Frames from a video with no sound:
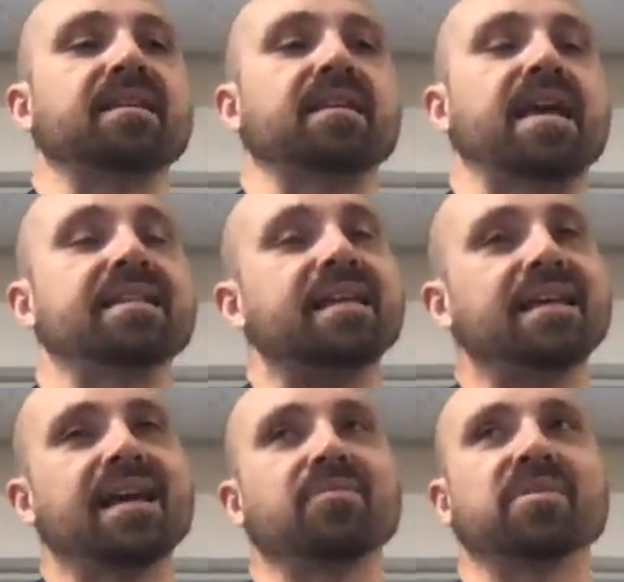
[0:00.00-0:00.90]
then
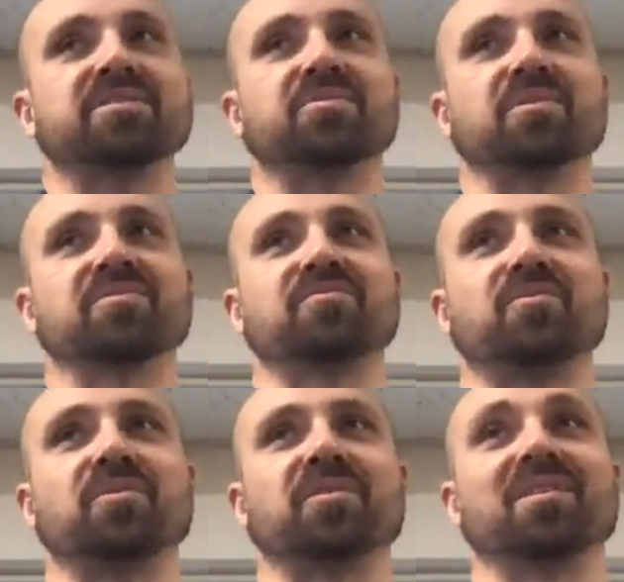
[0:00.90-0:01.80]
I went to work
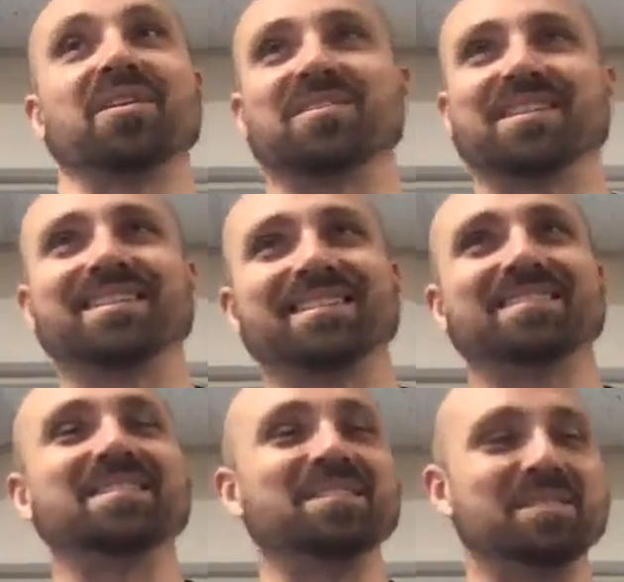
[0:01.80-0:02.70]
for
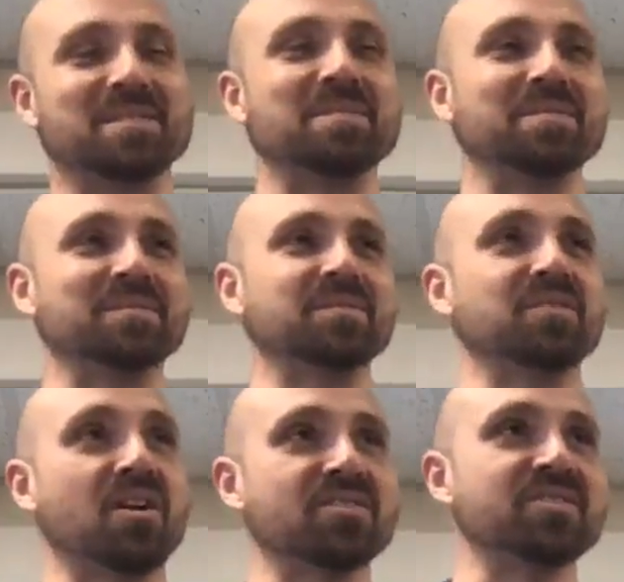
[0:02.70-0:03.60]
the
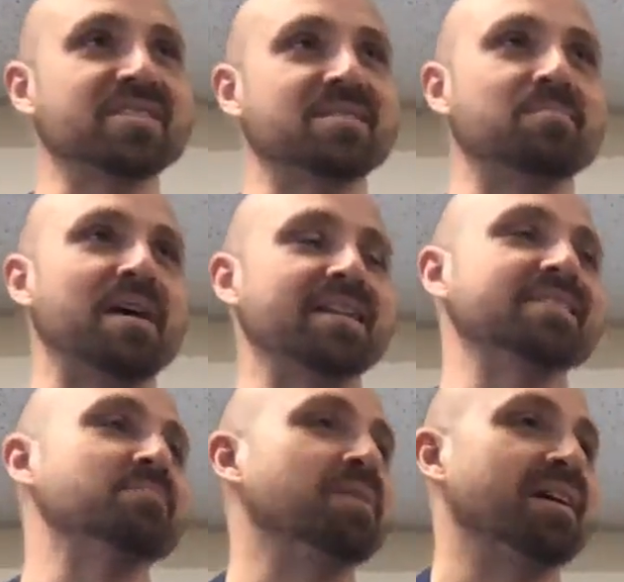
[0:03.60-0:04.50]
largest bedding
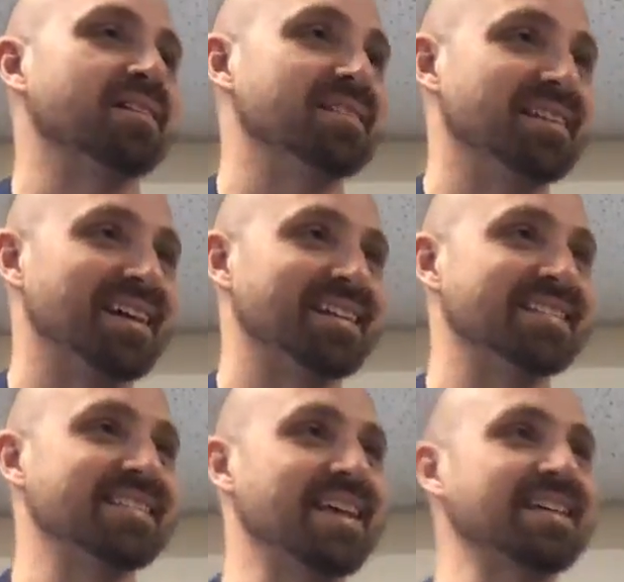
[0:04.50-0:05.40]
supplier in the United
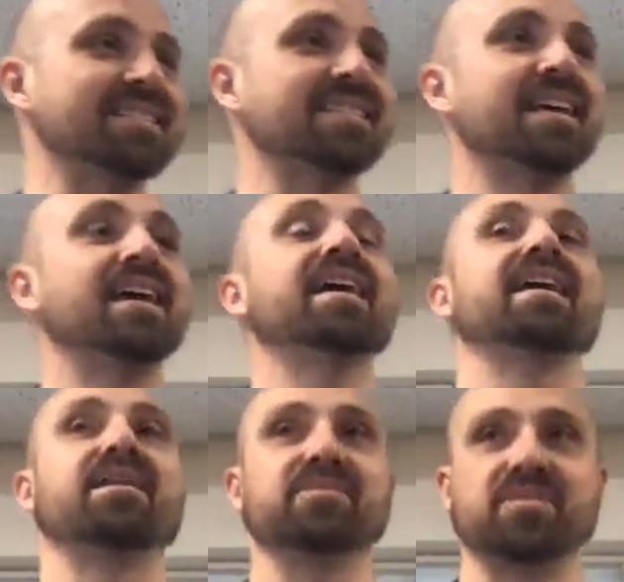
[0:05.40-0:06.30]
States,
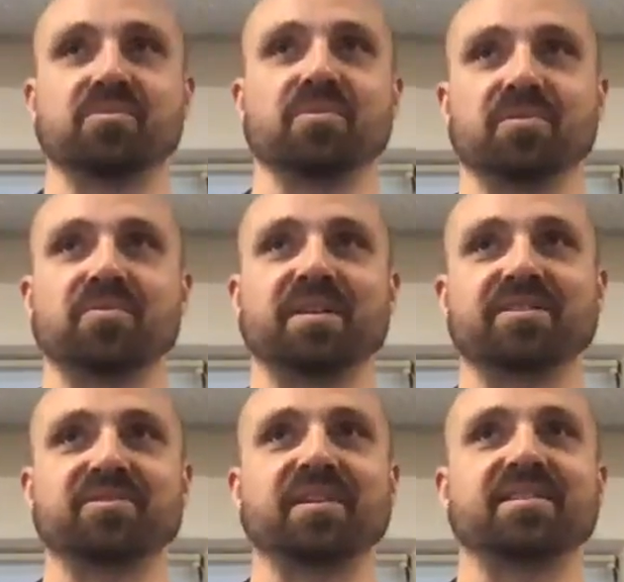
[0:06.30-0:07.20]
and I was an award-winning
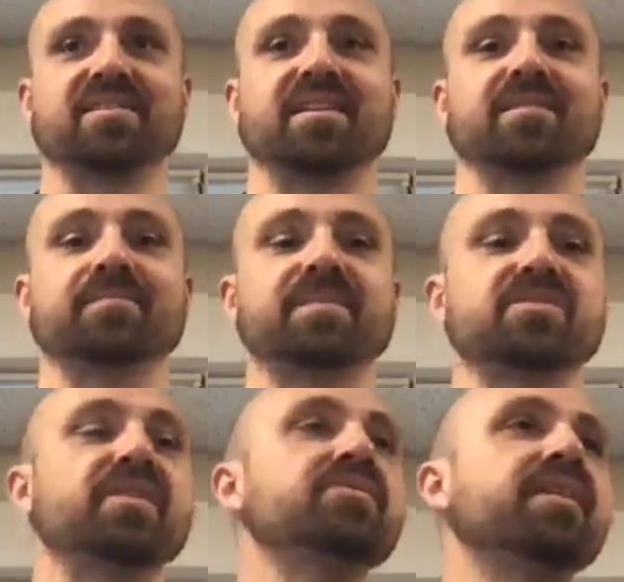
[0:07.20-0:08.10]
trainer there.
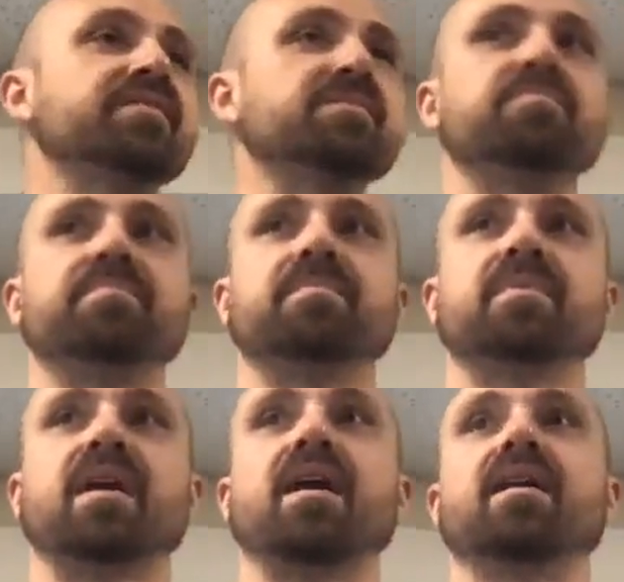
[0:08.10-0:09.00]
So I do have some...
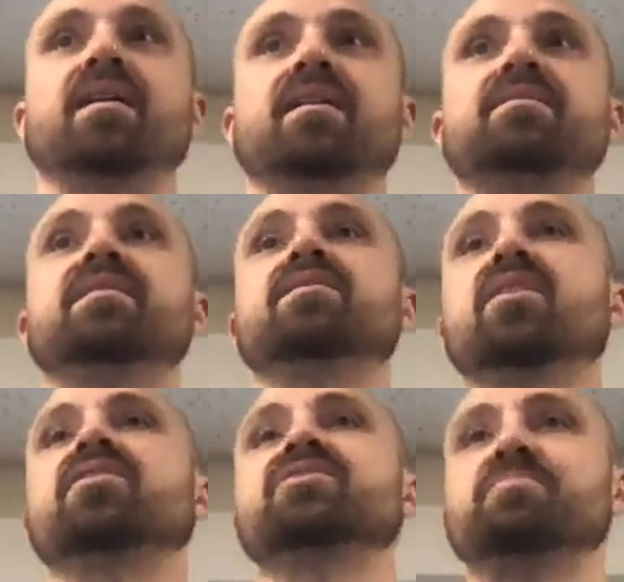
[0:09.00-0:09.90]
The
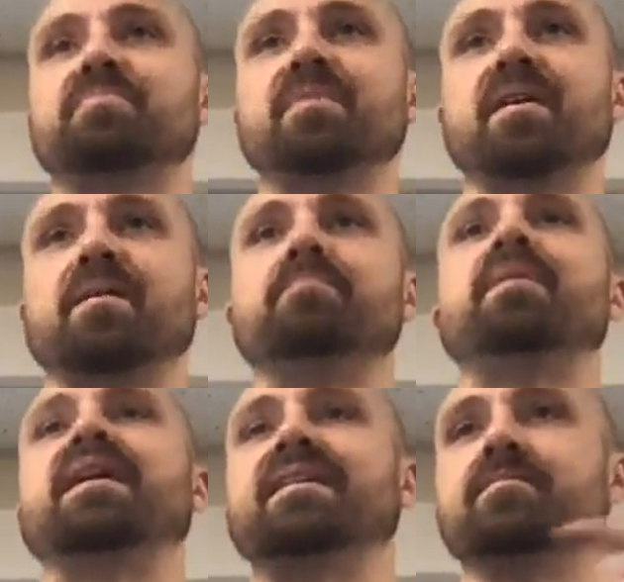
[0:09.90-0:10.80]
largest
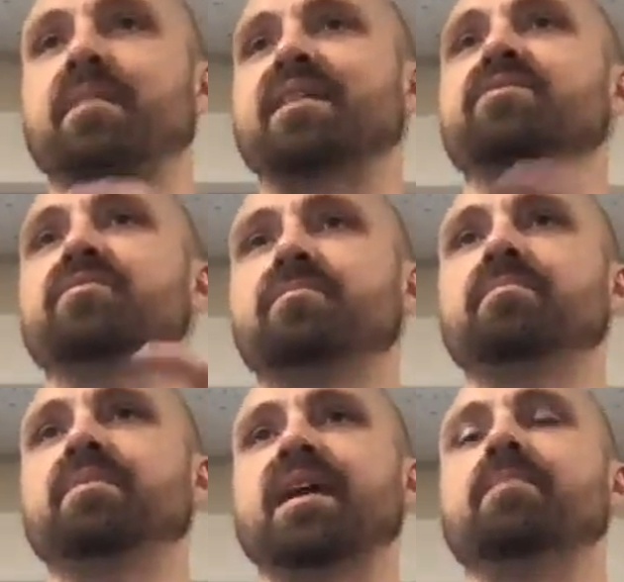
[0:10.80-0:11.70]
bedding,
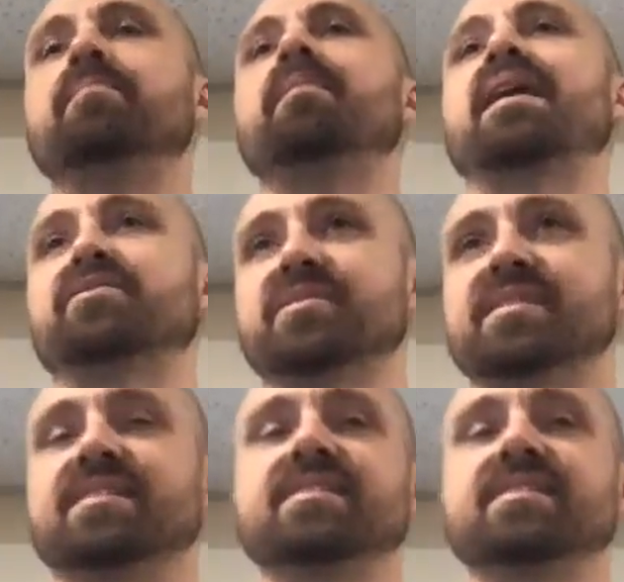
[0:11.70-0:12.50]
mattresses.